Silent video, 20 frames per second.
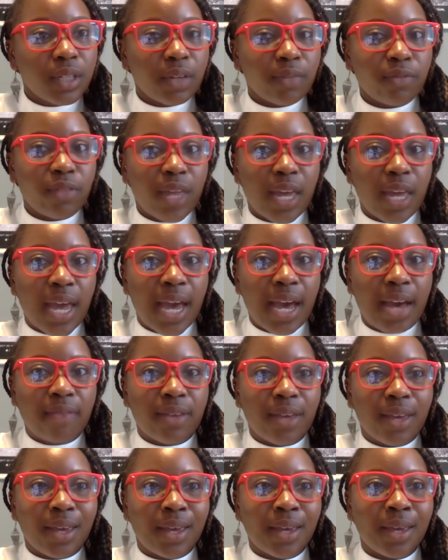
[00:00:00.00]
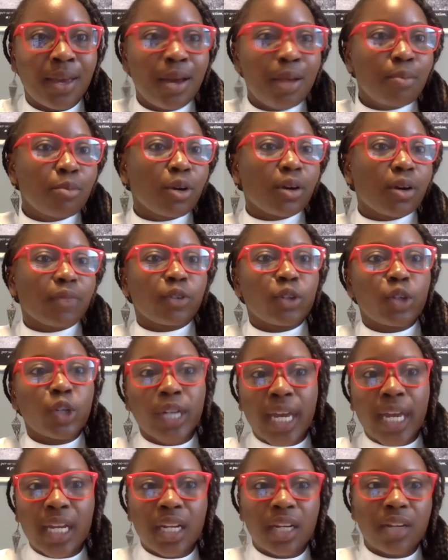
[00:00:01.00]
if they have a more of
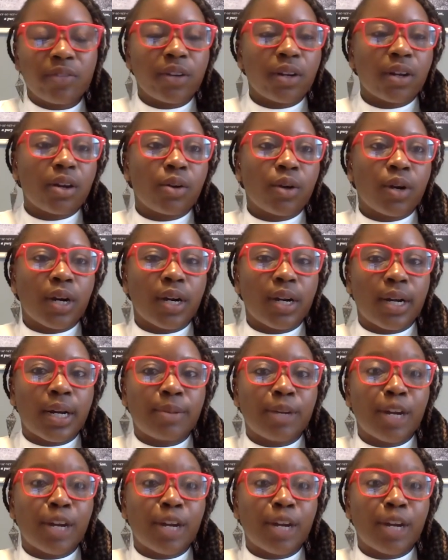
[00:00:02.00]
creative or um,